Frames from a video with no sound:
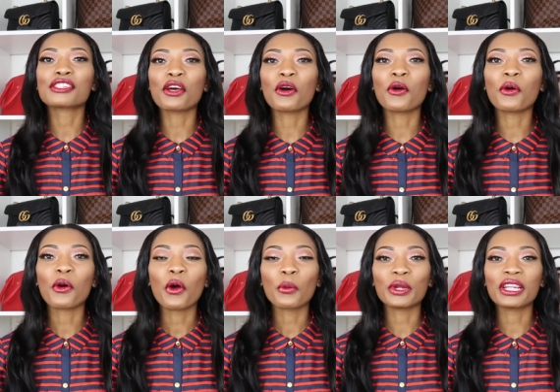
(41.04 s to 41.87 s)
so
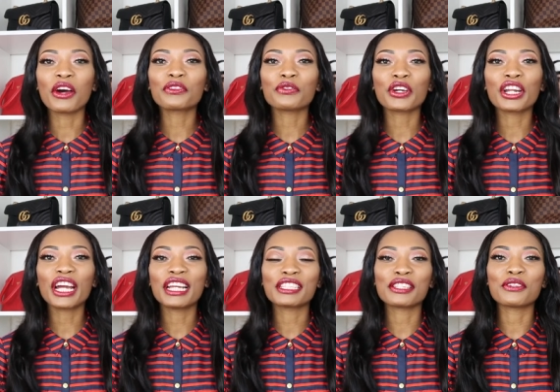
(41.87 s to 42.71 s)
without further
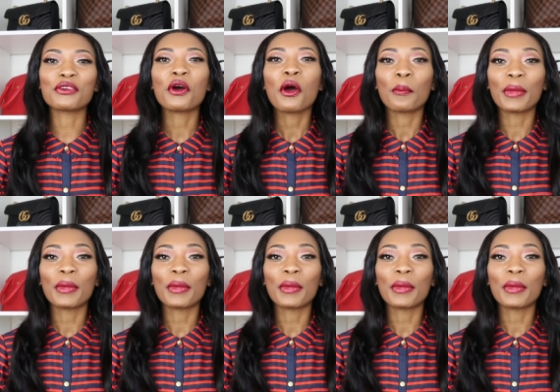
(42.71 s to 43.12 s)
ado,